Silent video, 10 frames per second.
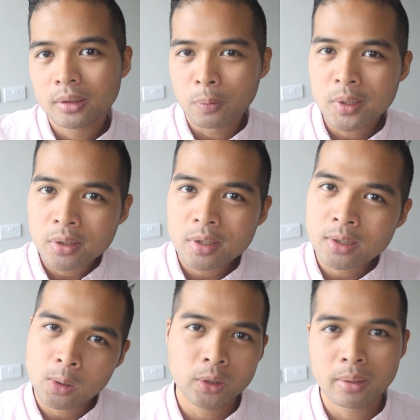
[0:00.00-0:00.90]
The reason it's
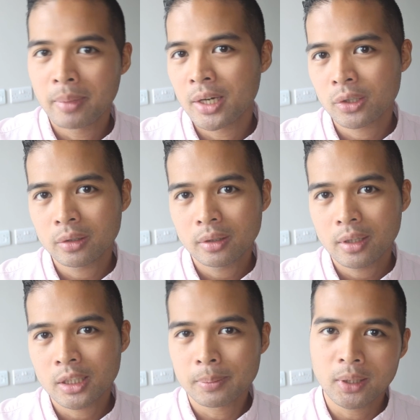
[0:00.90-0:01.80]
called a measure
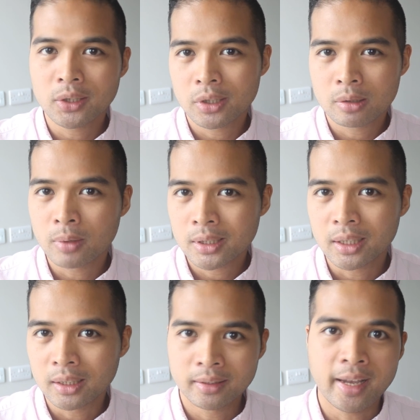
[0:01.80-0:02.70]
is because it's written
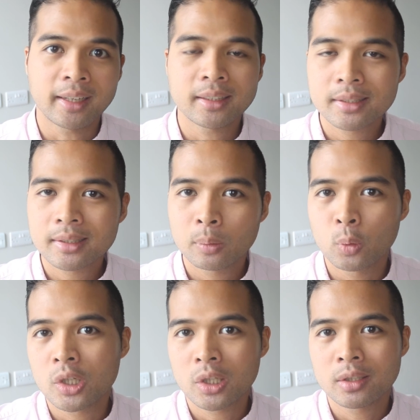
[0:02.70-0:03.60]
in DAX,
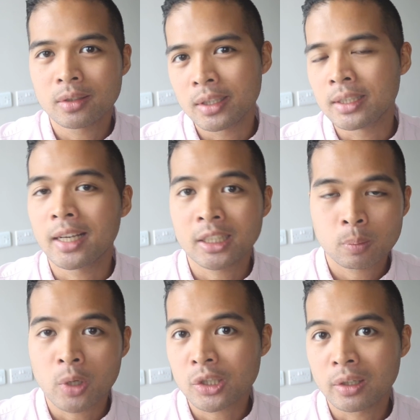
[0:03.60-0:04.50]
which is the
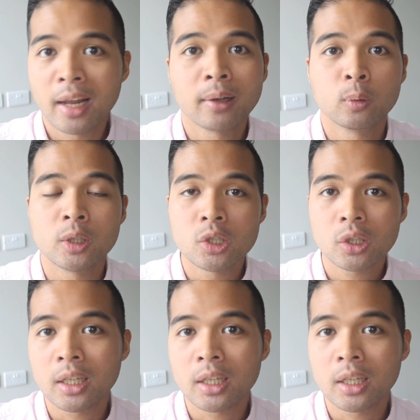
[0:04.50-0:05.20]
expression language